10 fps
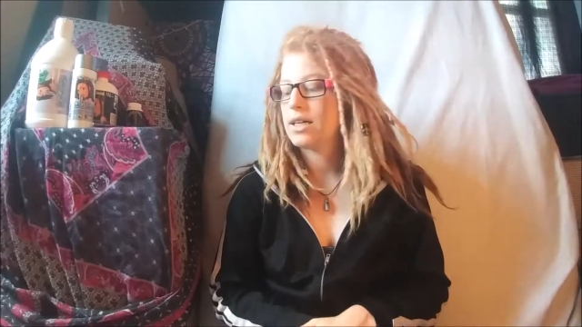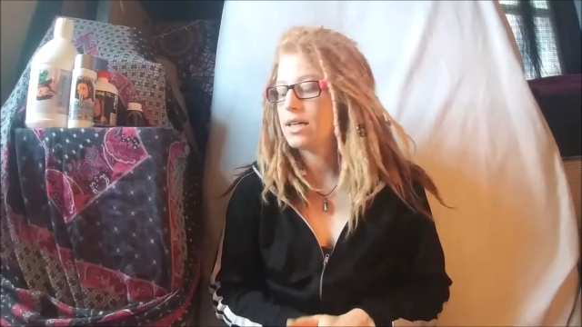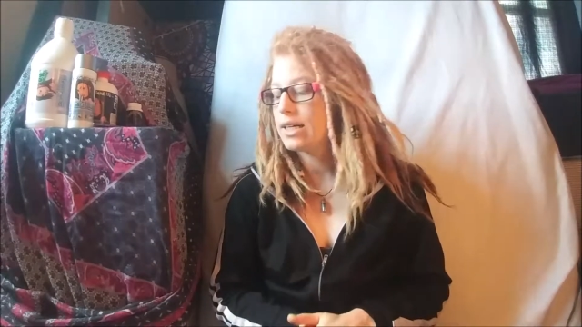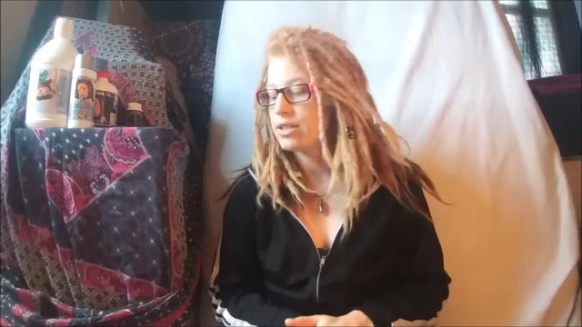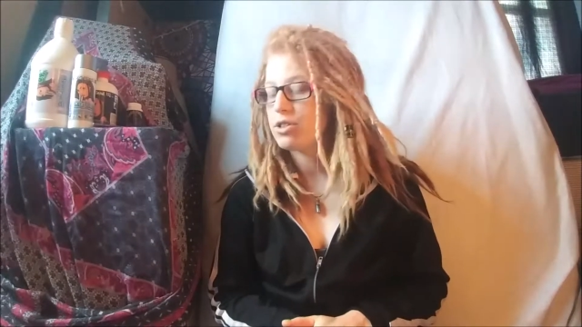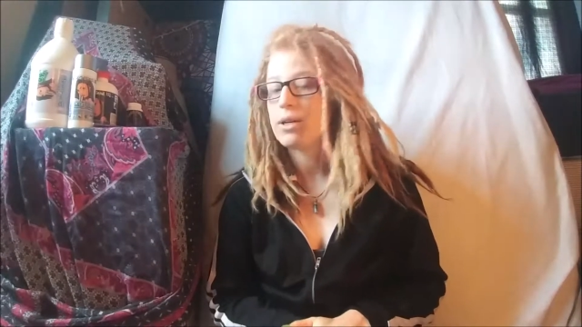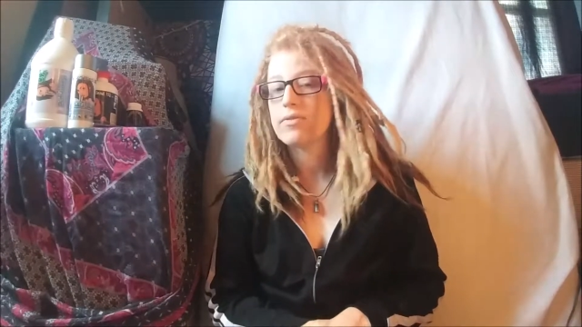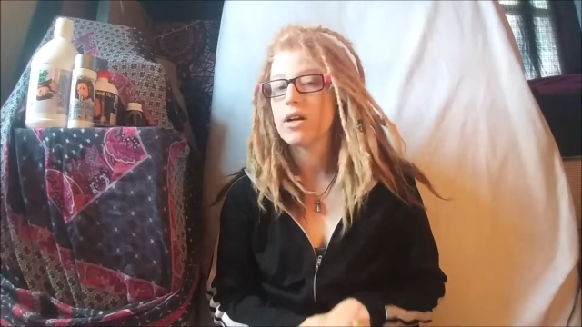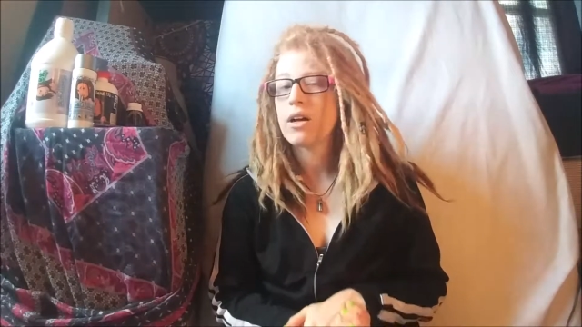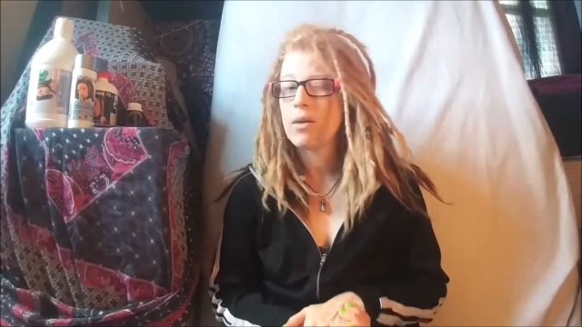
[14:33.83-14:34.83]
I do have
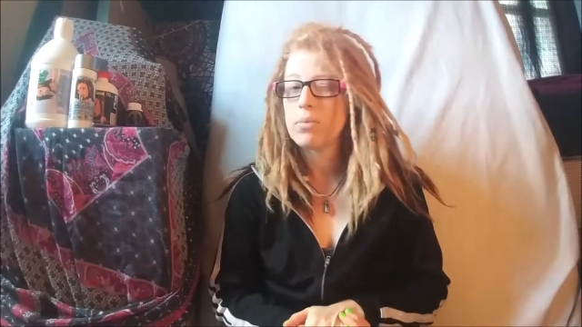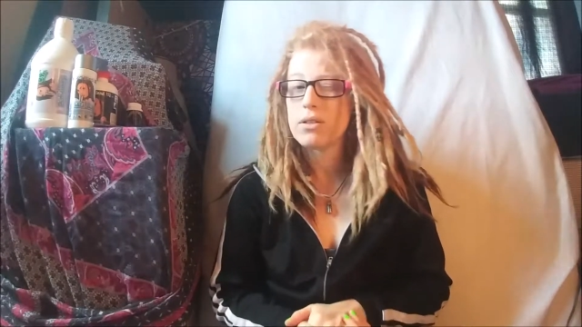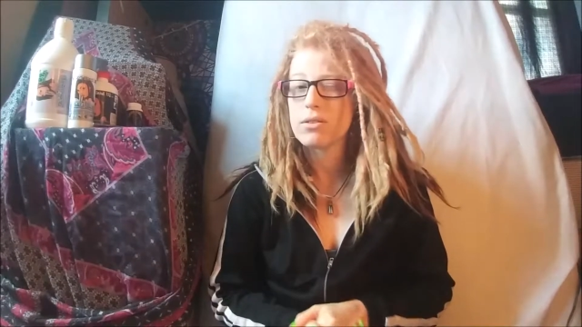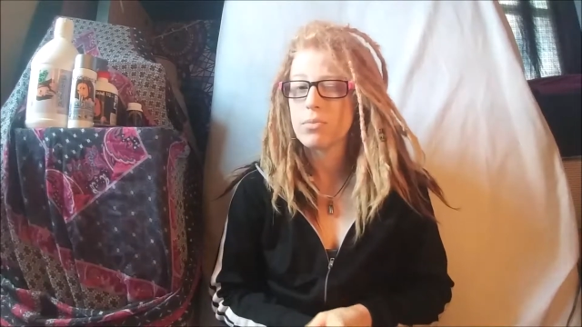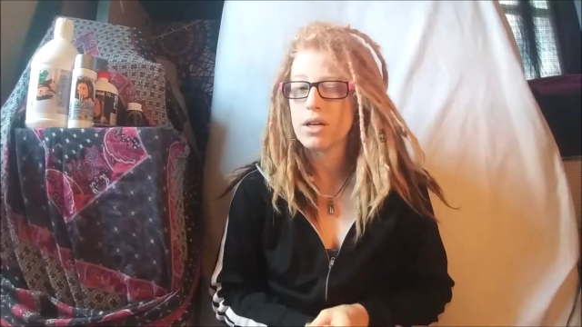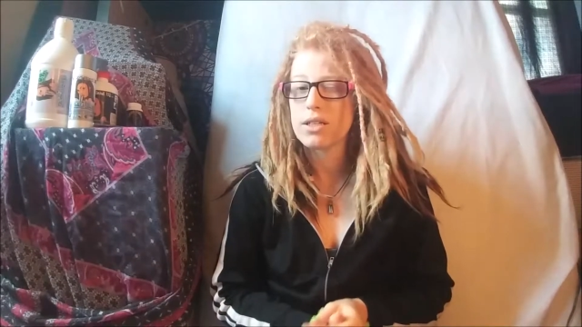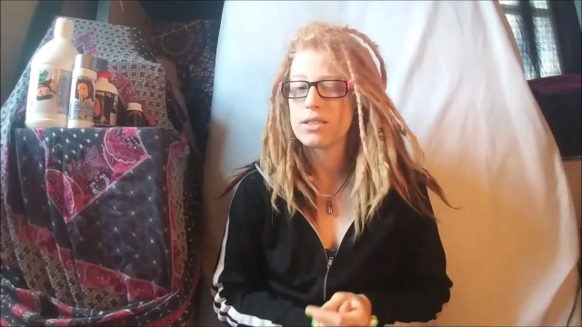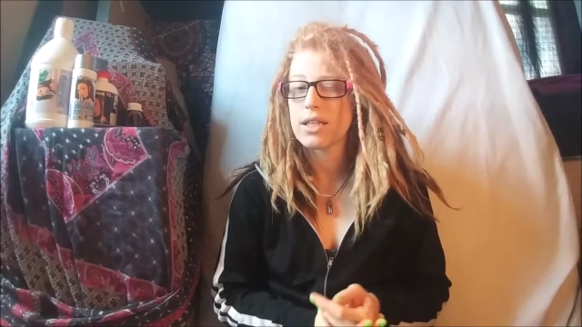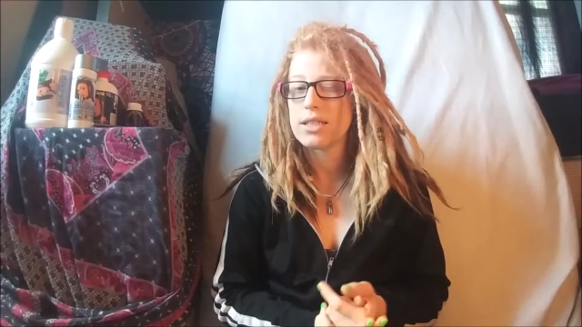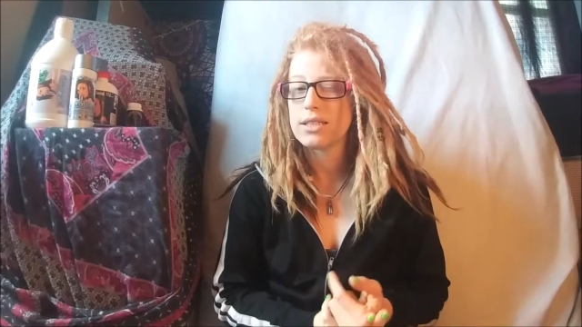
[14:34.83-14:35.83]
a couple other products
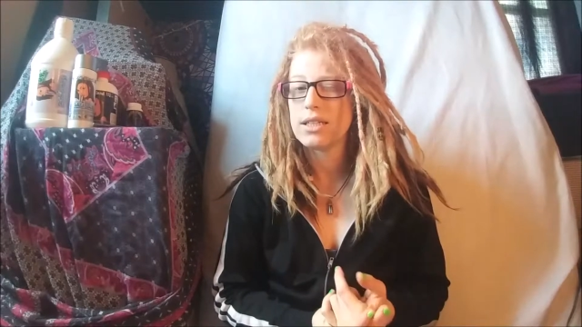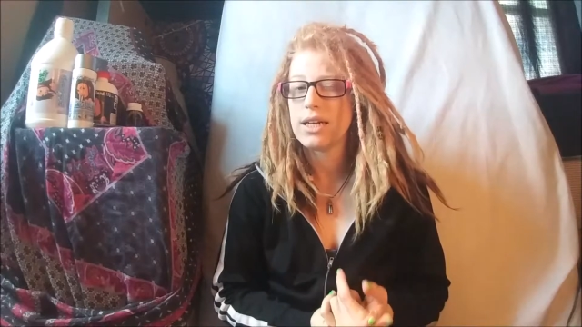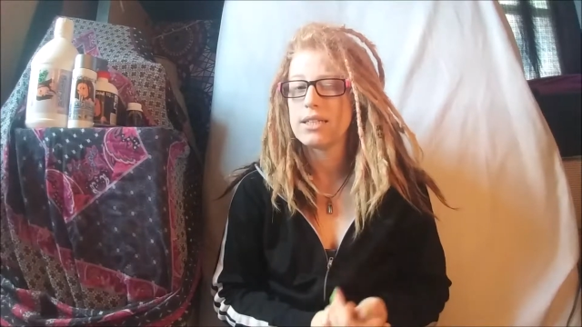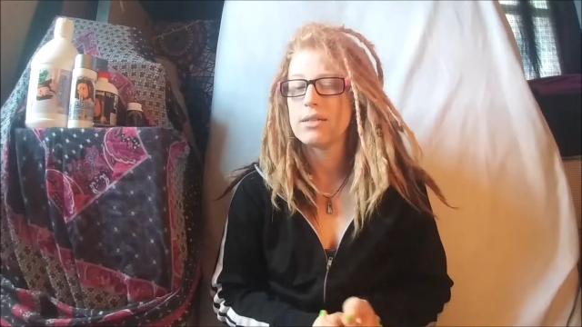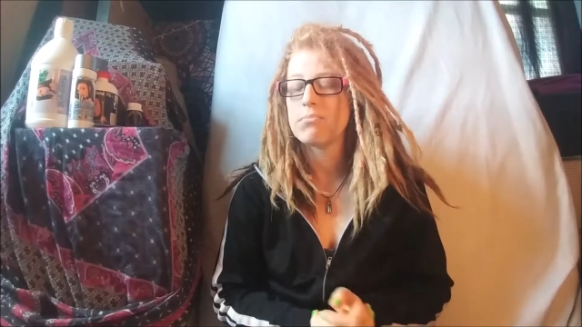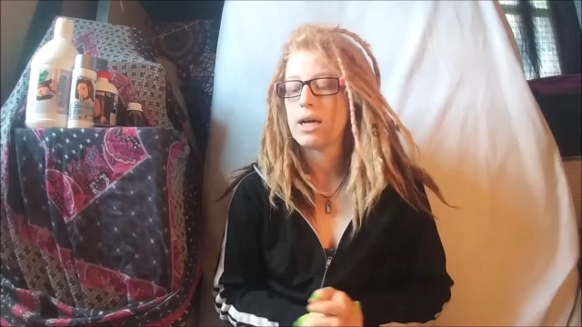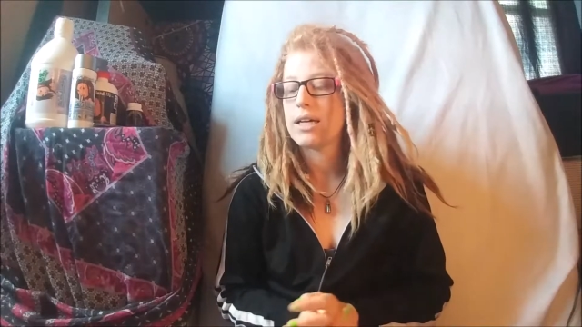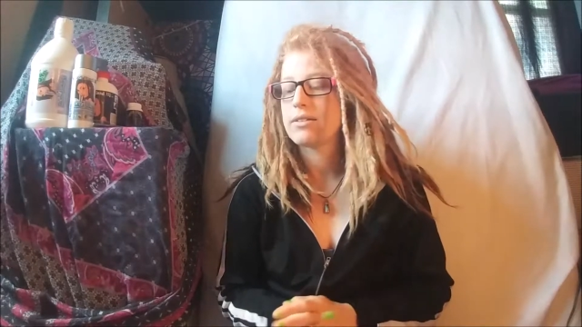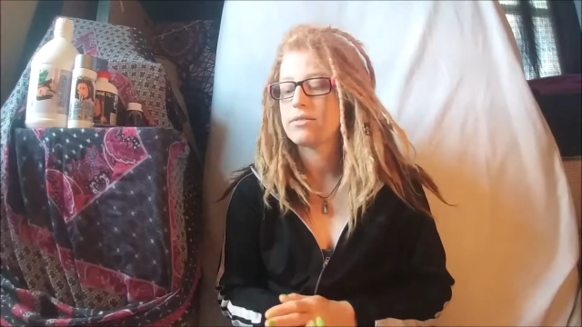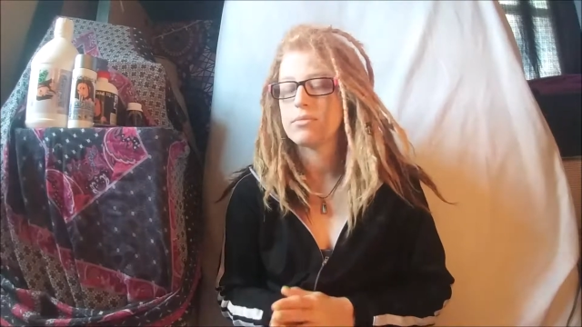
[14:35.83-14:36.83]
that I did end up
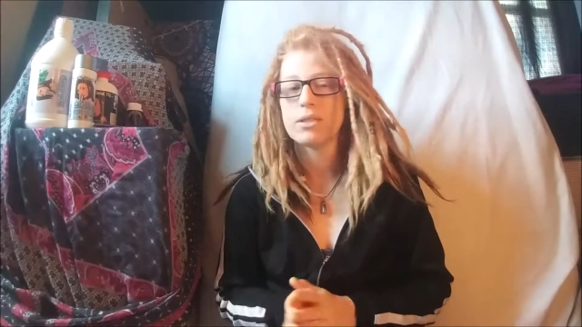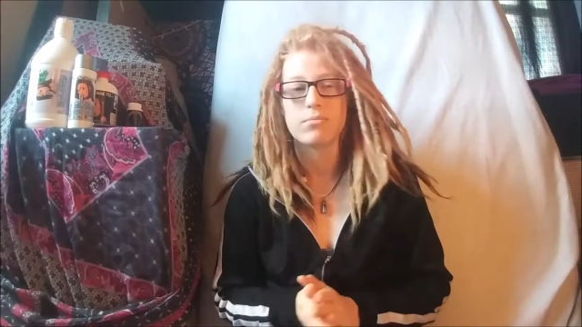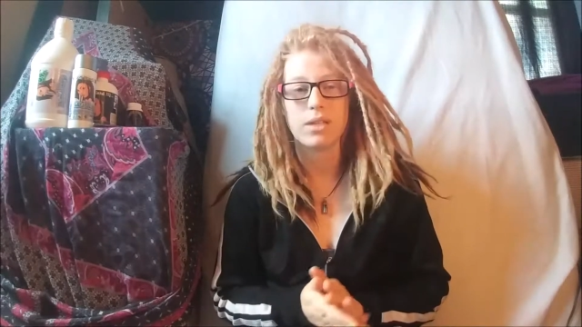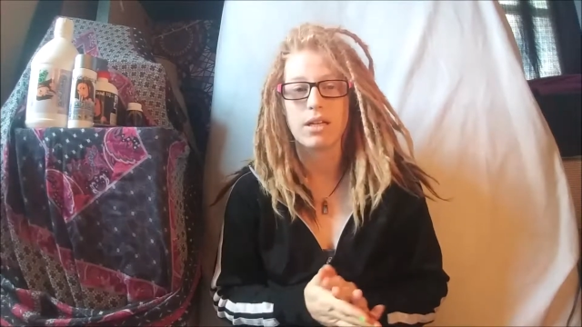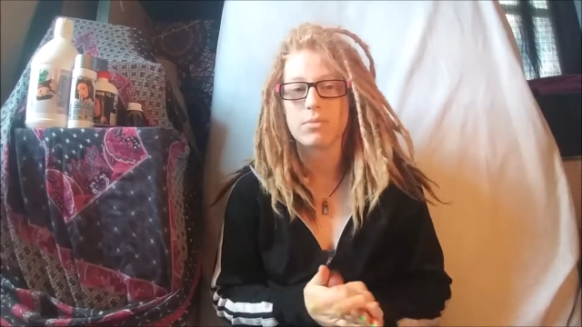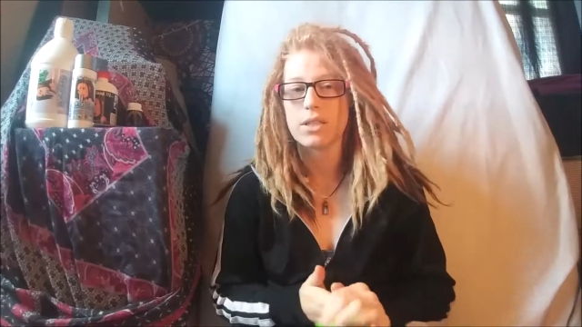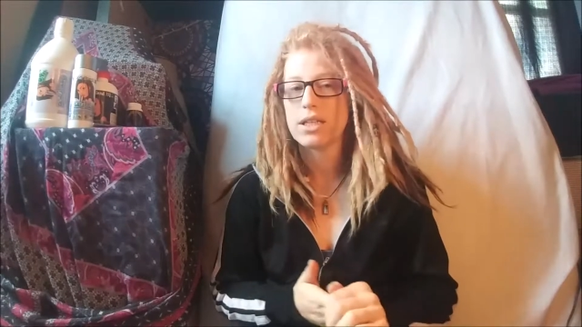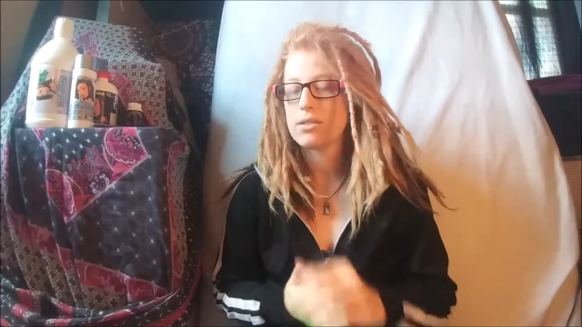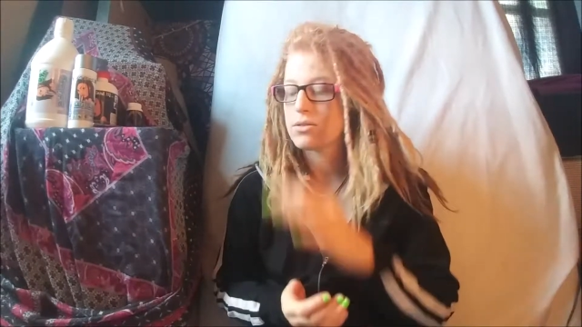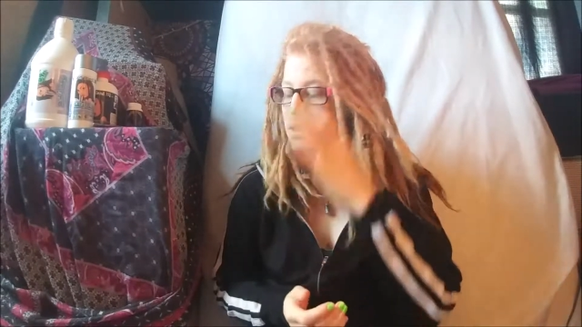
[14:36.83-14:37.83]
buying from them that I would
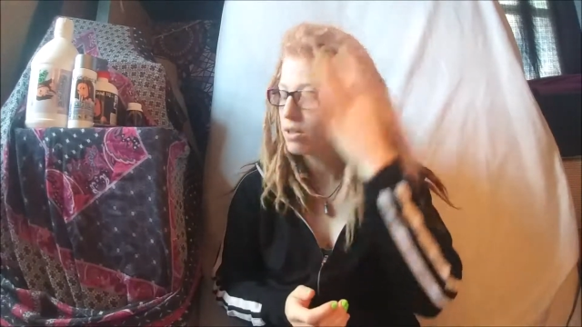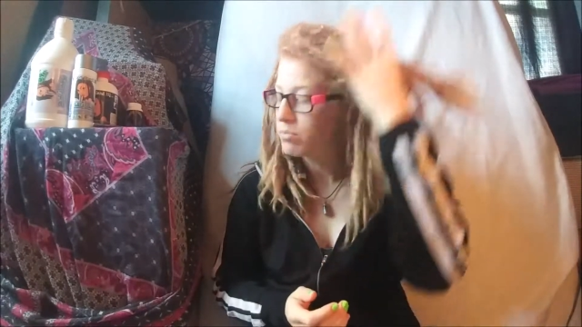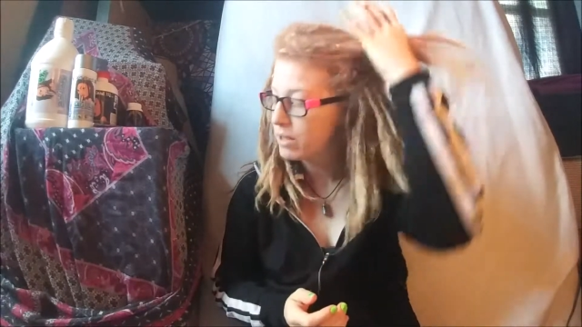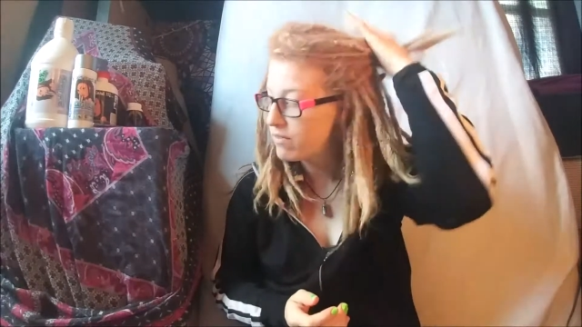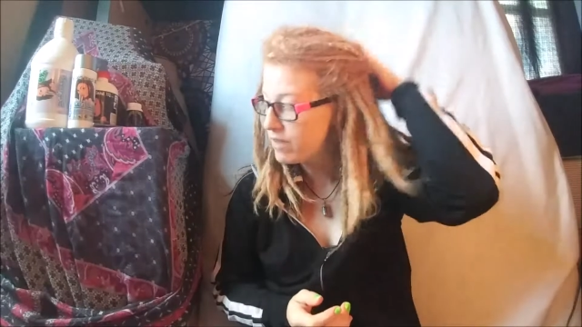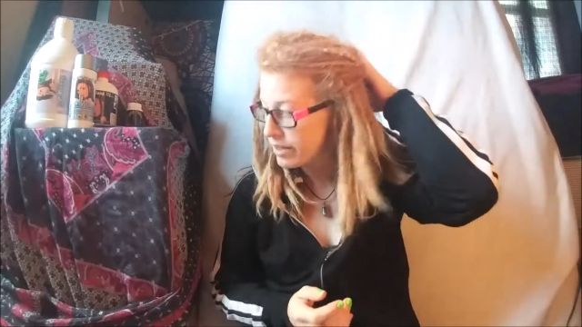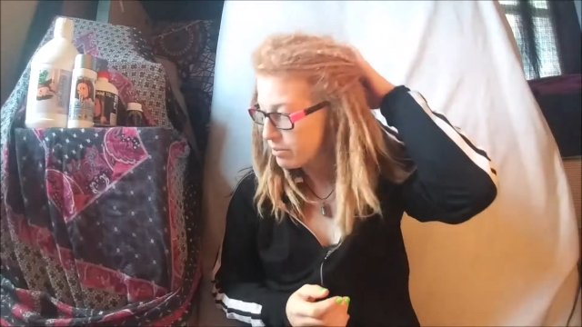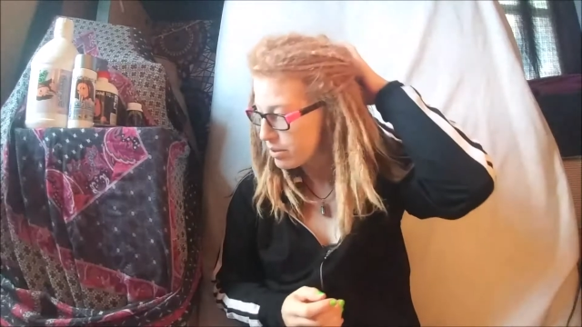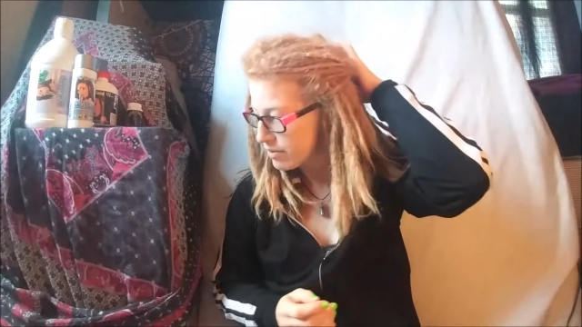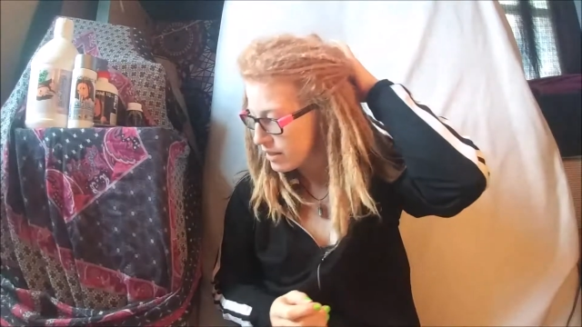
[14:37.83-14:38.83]
like to talk about very
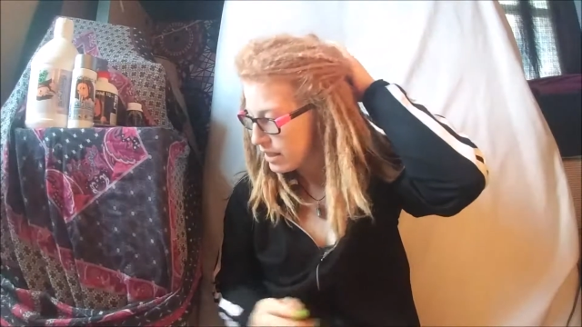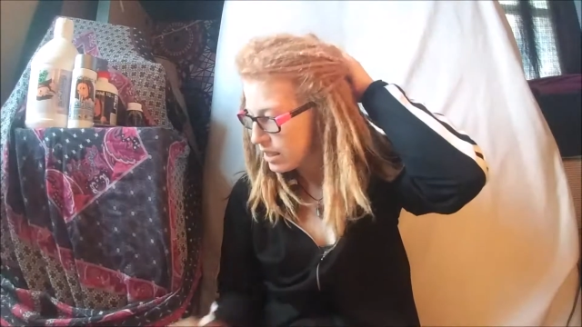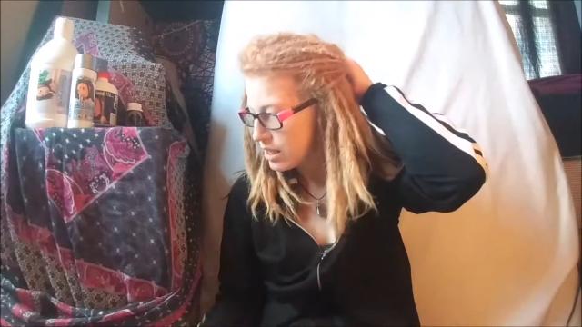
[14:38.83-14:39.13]
briefly.